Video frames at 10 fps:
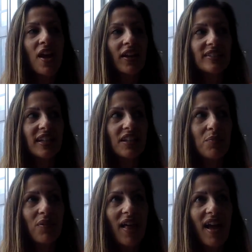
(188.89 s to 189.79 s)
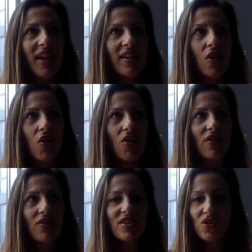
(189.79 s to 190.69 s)
Because I didn't plan
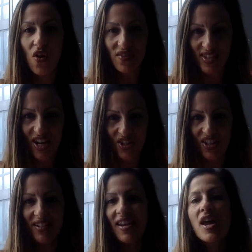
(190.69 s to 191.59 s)
on this conversation.